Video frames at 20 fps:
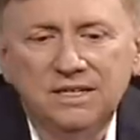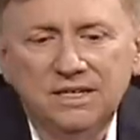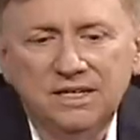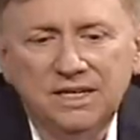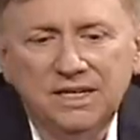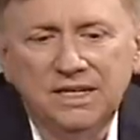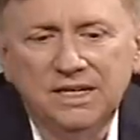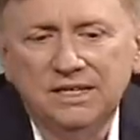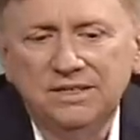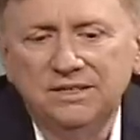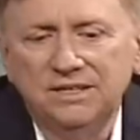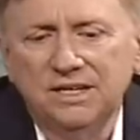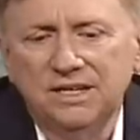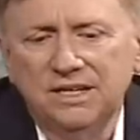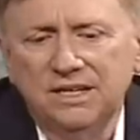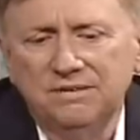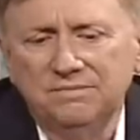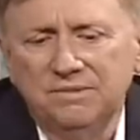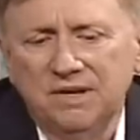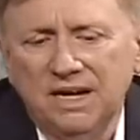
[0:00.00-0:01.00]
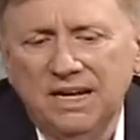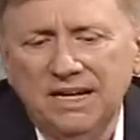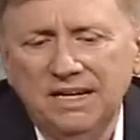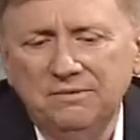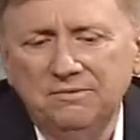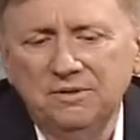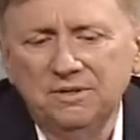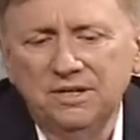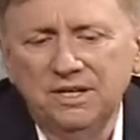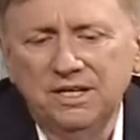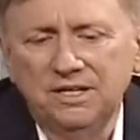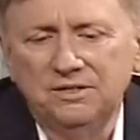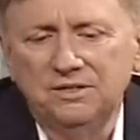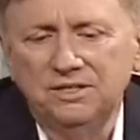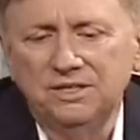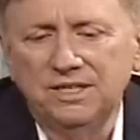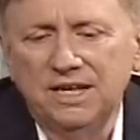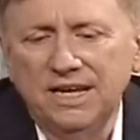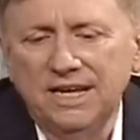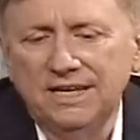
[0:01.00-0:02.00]
And I didn't really
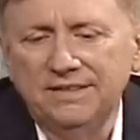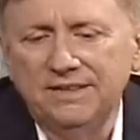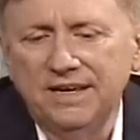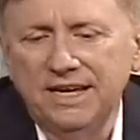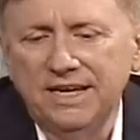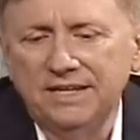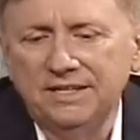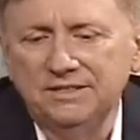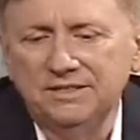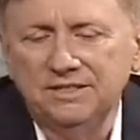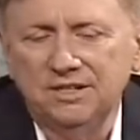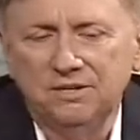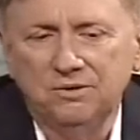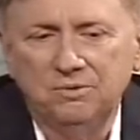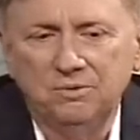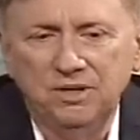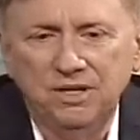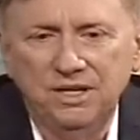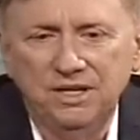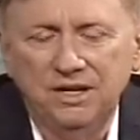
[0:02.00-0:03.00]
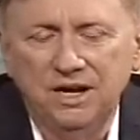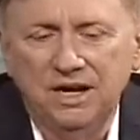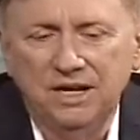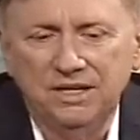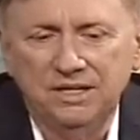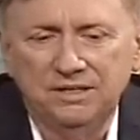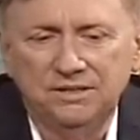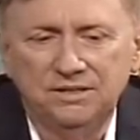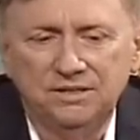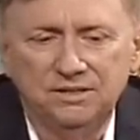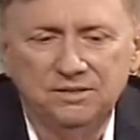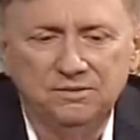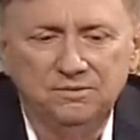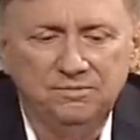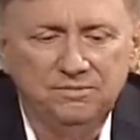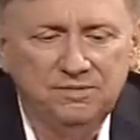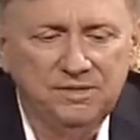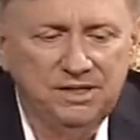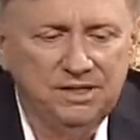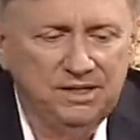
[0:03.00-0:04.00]
understand that, and so we got into
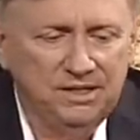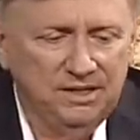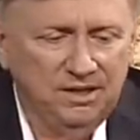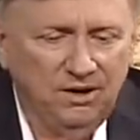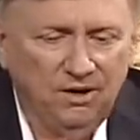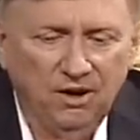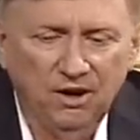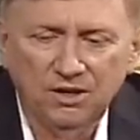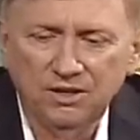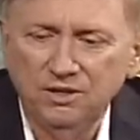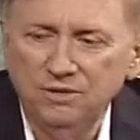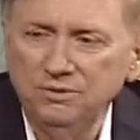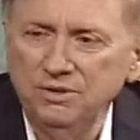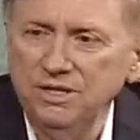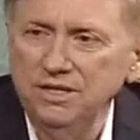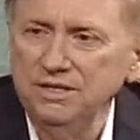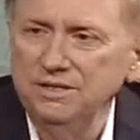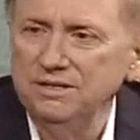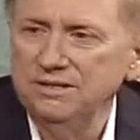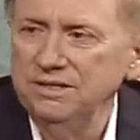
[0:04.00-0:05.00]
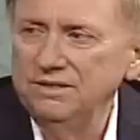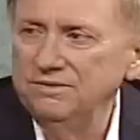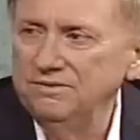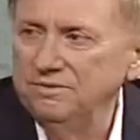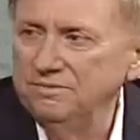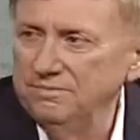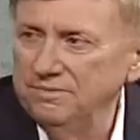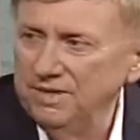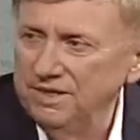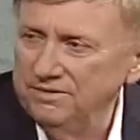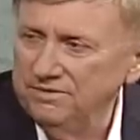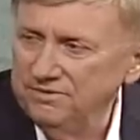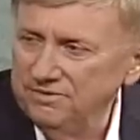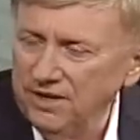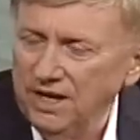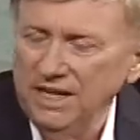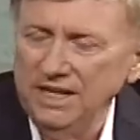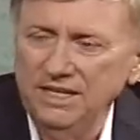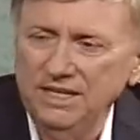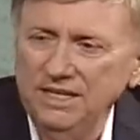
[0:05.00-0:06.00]
arguing and
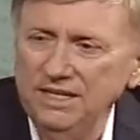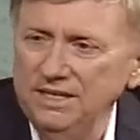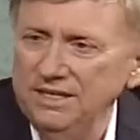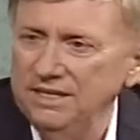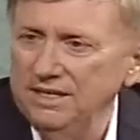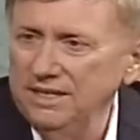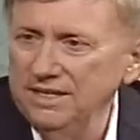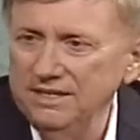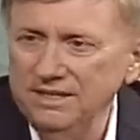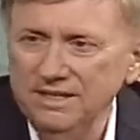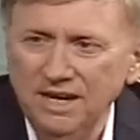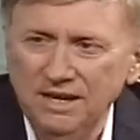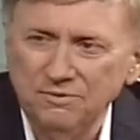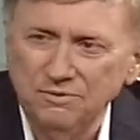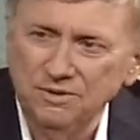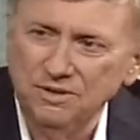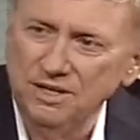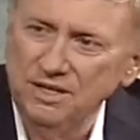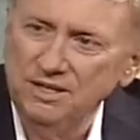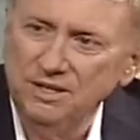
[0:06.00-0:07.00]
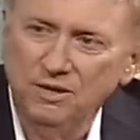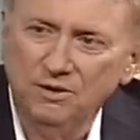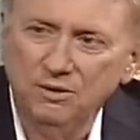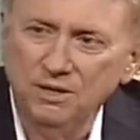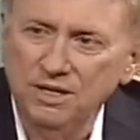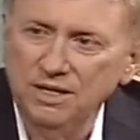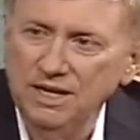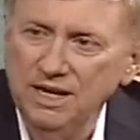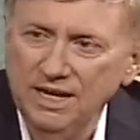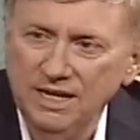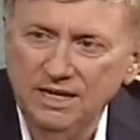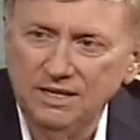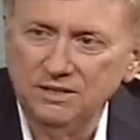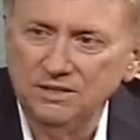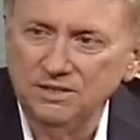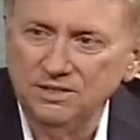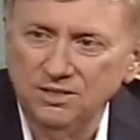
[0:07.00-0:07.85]
fighting and not really knowing how to